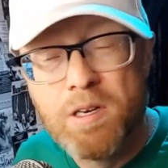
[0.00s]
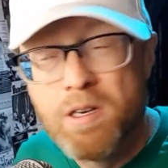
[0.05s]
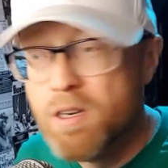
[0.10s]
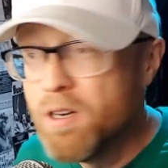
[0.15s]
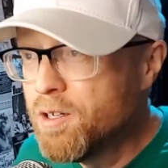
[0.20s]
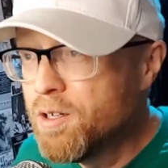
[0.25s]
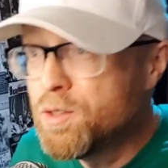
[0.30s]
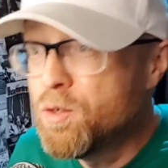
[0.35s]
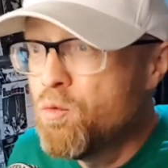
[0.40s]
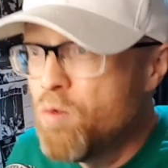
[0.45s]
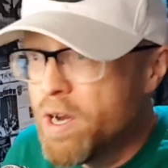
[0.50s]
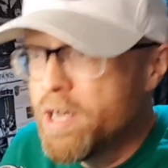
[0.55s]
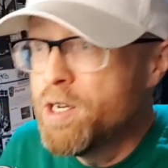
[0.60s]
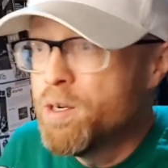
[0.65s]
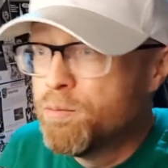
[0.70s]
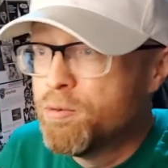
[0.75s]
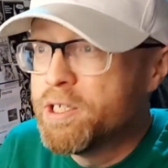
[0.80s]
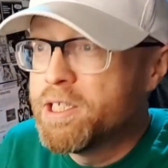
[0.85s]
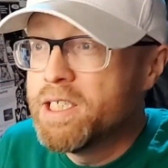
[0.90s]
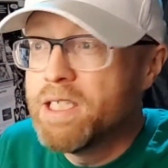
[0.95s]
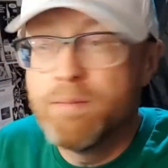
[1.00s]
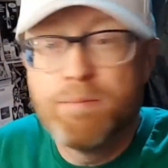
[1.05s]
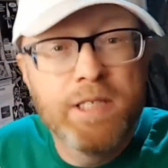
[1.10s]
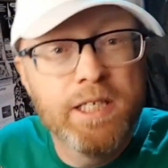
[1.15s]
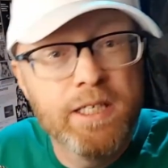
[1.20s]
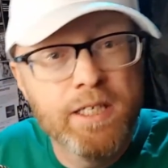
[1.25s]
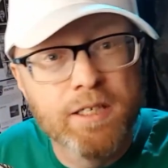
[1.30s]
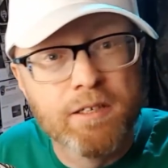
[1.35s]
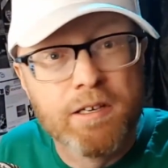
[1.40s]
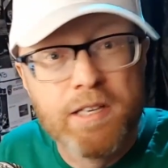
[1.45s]
Also, why are you bringing him
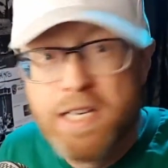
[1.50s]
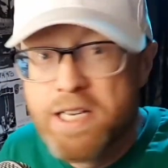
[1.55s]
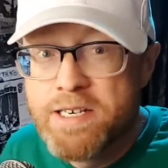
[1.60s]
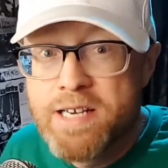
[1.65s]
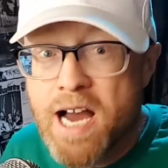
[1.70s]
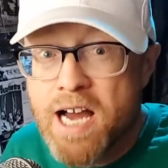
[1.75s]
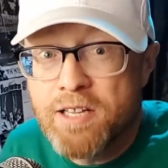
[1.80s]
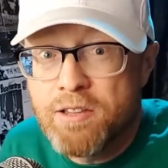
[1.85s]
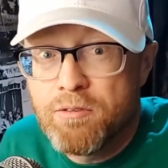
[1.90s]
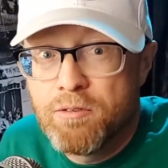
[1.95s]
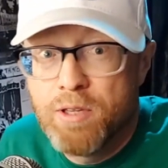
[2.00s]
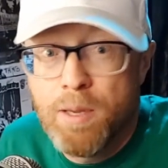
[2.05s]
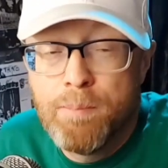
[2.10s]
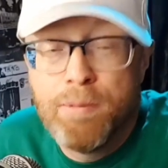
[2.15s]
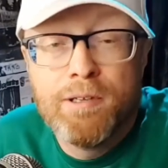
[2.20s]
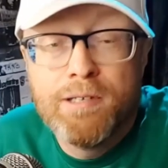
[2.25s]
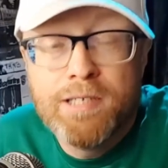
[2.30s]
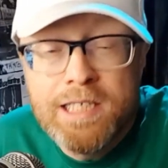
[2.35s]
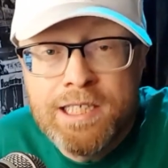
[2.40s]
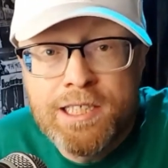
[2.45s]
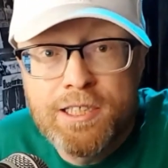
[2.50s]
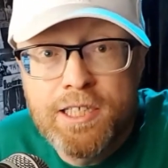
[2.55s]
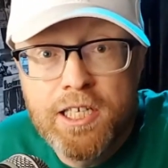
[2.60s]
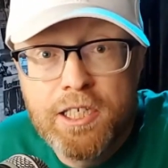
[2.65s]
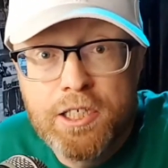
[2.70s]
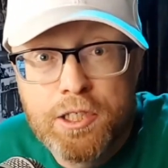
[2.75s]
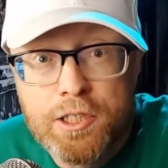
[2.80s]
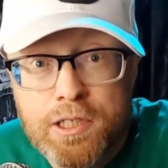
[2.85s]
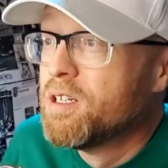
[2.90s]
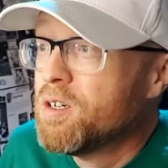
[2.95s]
here and not the police
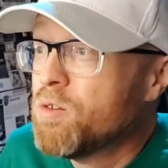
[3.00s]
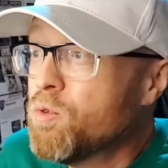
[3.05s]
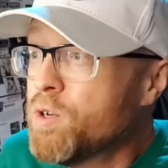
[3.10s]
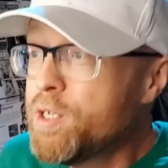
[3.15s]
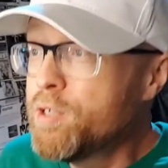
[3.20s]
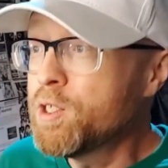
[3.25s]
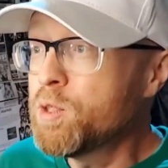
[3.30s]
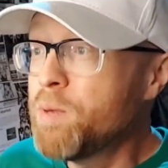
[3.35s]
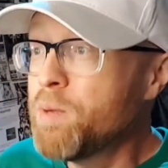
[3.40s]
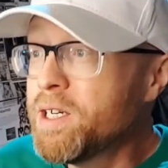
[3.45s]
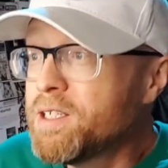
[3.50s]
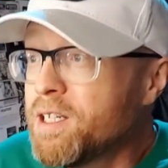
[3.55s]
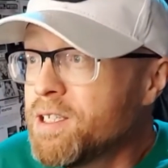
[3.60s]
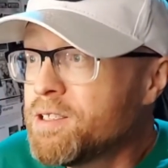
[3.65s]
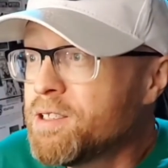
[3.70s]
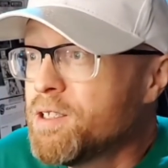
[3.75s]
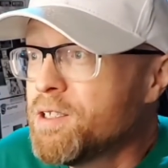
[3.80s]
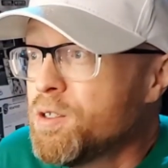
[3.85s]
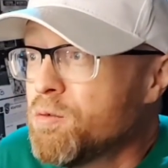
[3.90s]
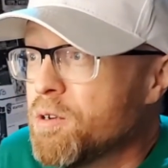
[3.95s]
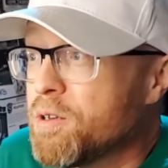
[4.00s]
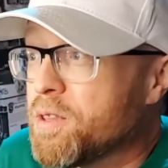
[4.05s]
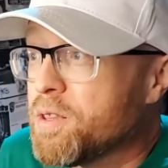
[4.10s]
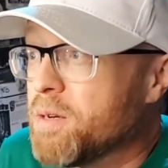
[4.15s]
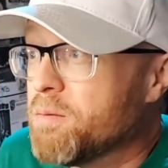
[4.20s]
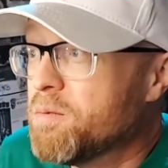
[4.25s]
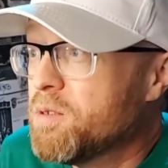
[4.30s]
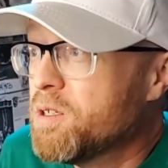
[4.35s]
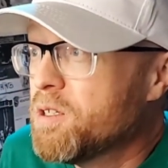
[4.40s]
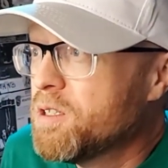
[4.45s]
station? What do you expect us to do with him?